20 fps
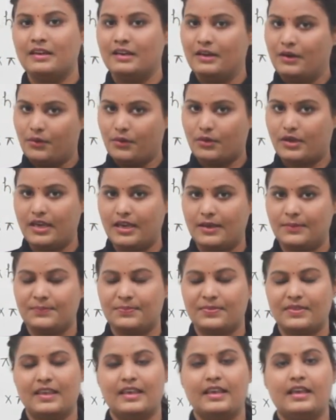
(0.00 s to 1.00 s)

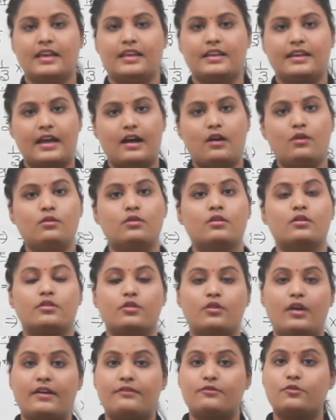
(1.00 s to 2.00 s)
Okay, now
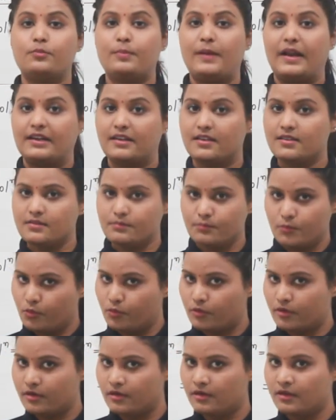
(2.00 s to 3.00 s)
you have to practice
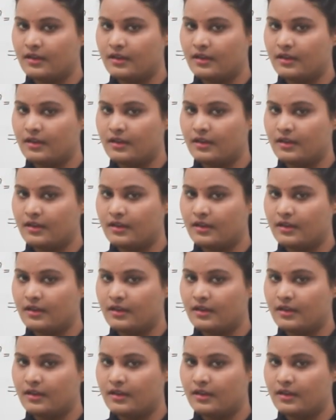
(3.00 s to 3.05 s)
more.